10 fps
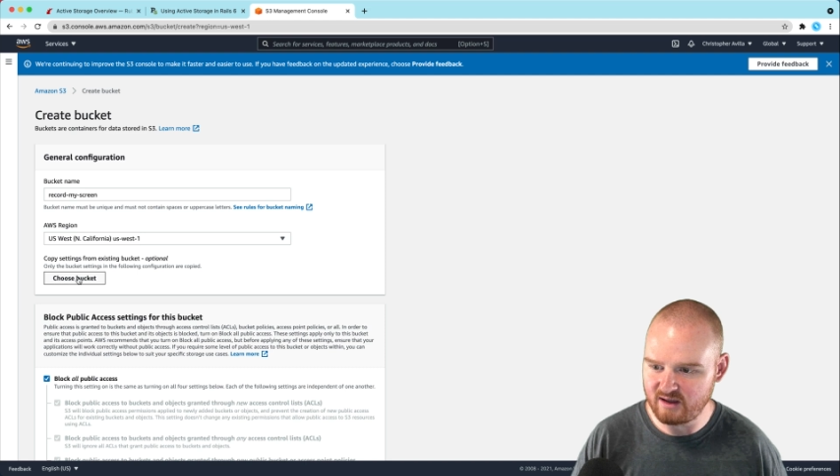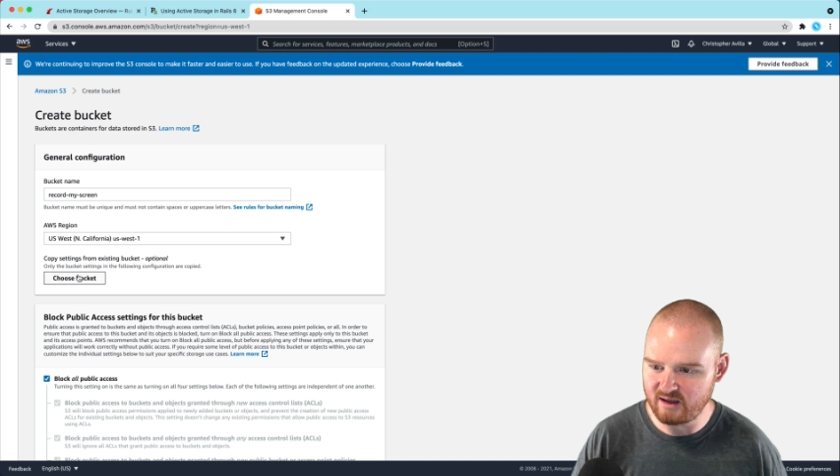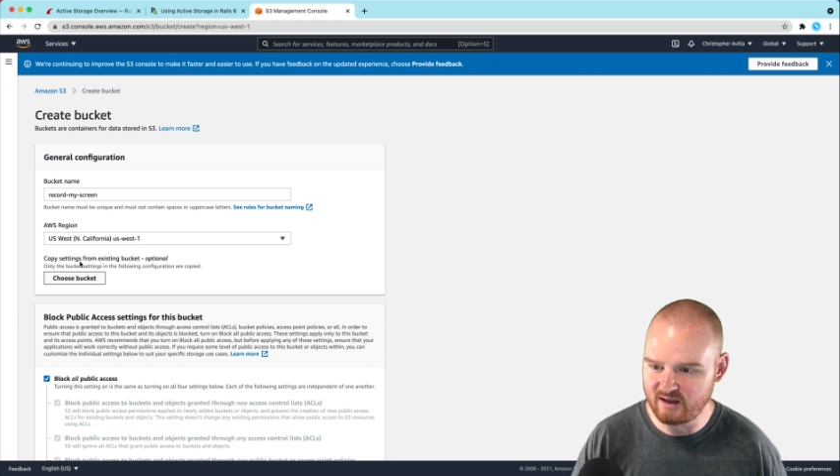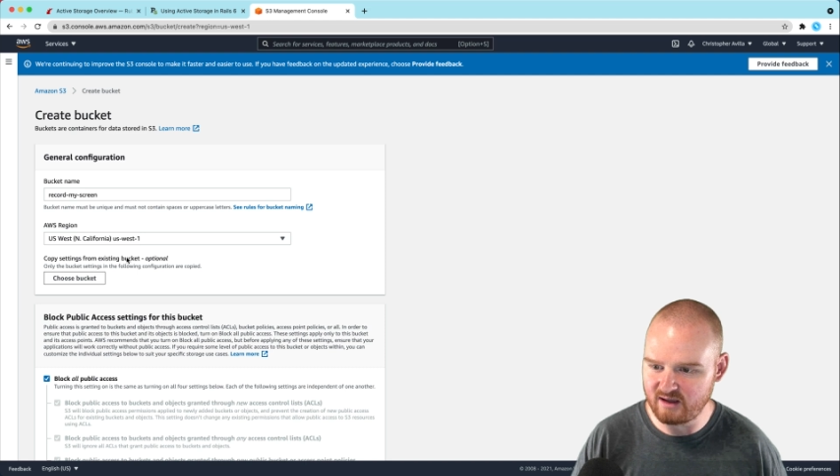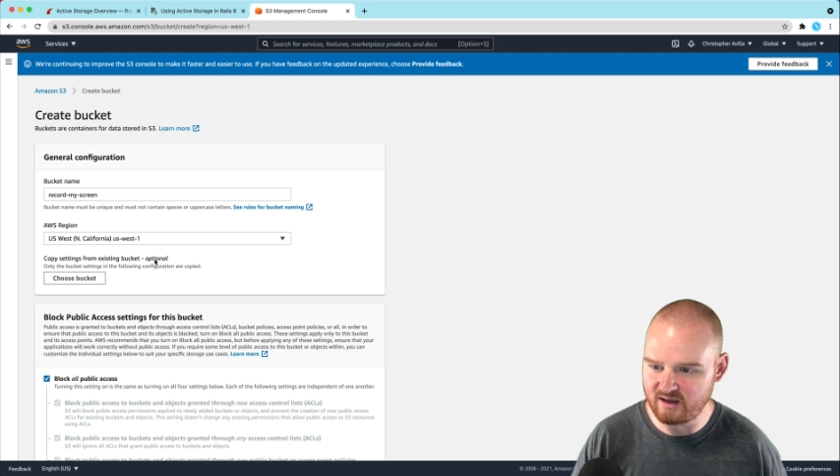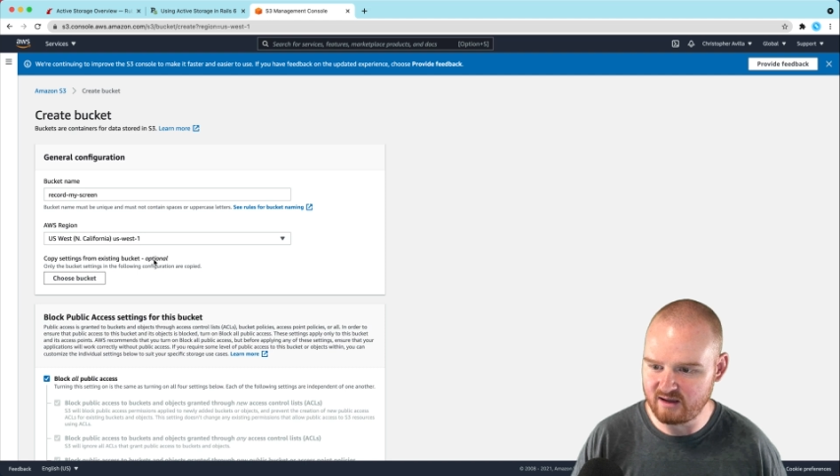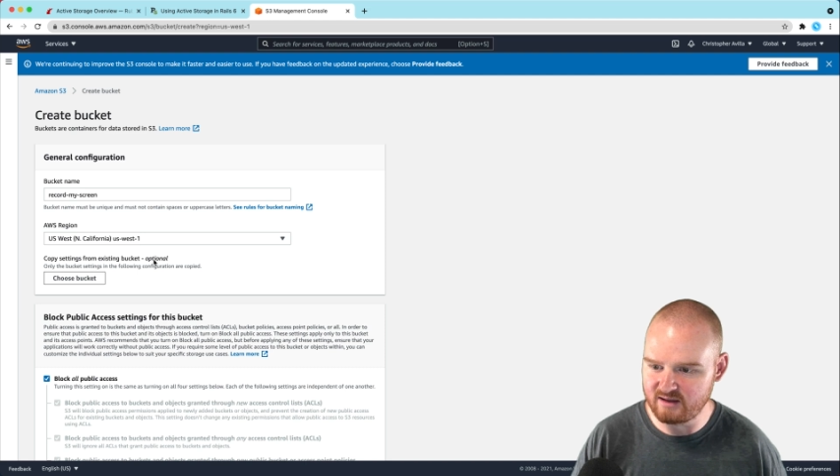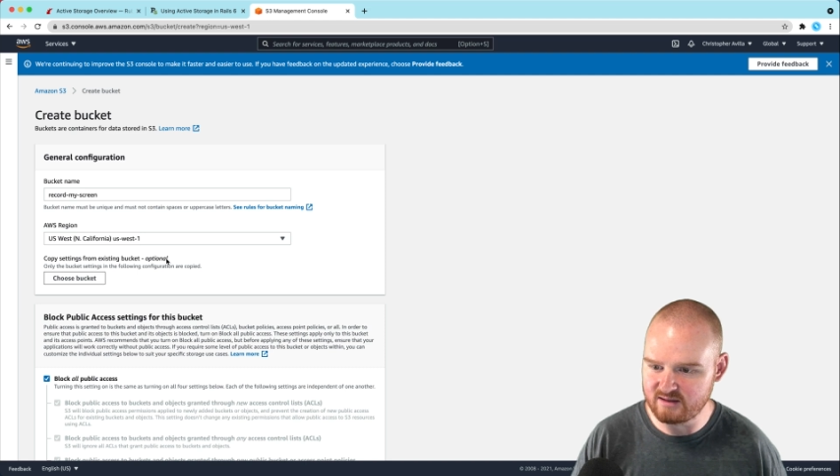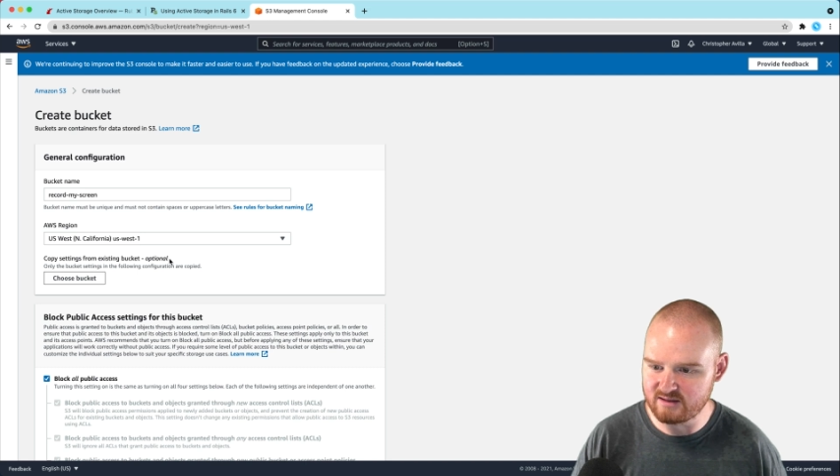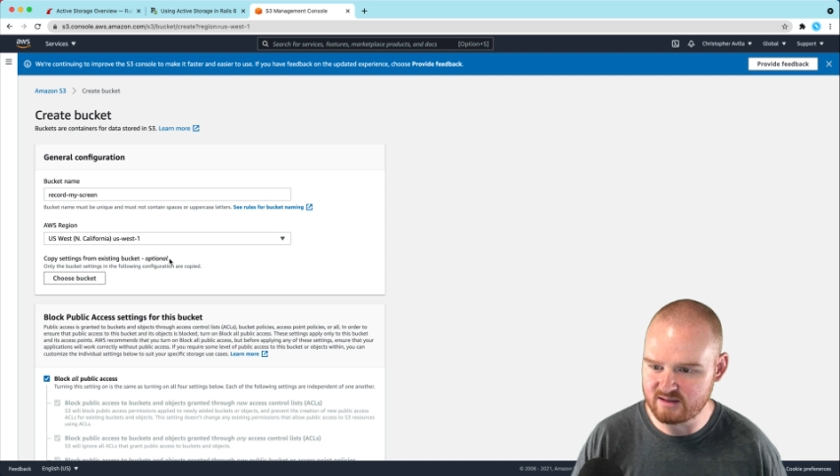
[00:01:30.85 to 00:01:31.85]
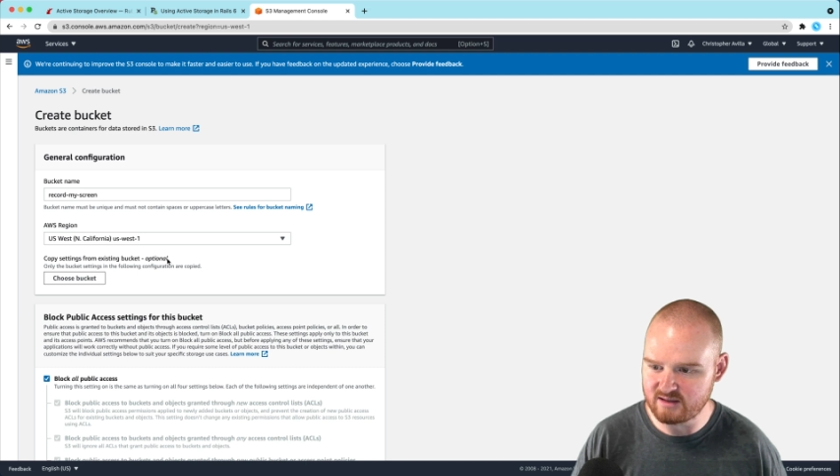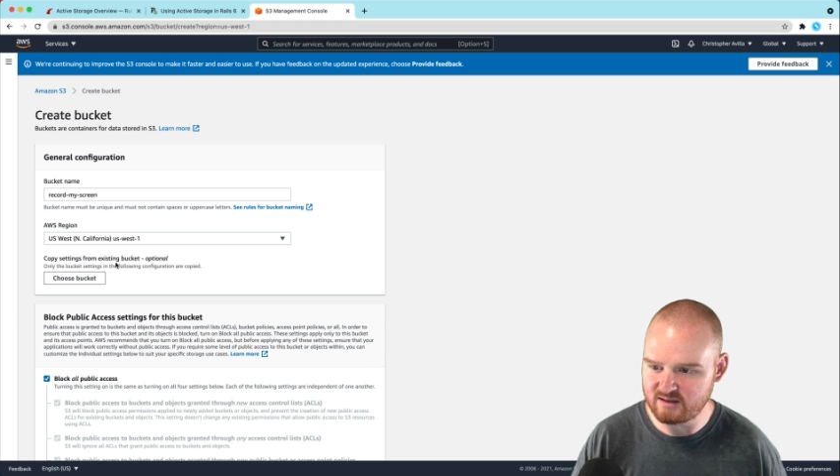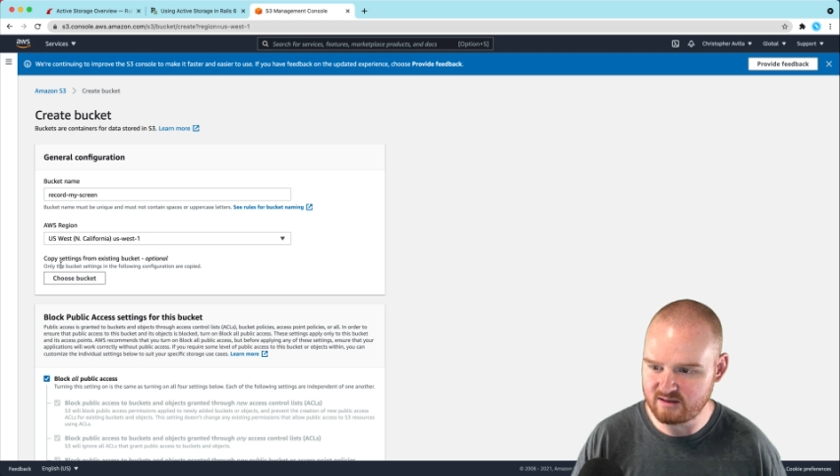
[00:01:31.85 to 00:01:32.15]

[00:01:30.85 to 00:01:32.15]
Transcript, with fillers: and